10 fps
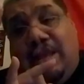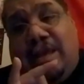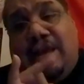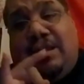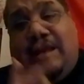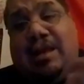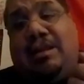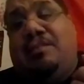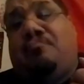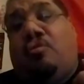and
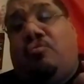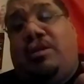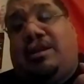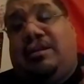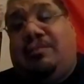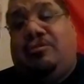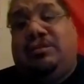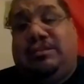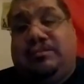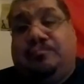a Puerto Rican neighborhood.